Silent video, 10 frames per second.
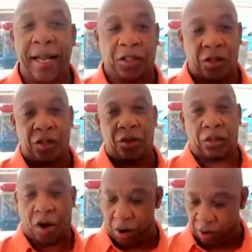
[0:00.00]
that's going to
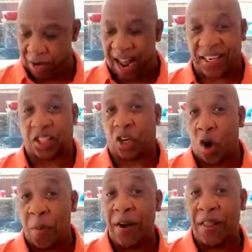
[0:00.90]
start on
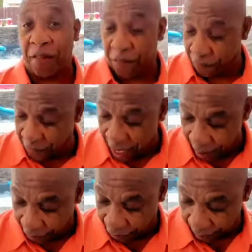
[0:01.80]
October the 5th.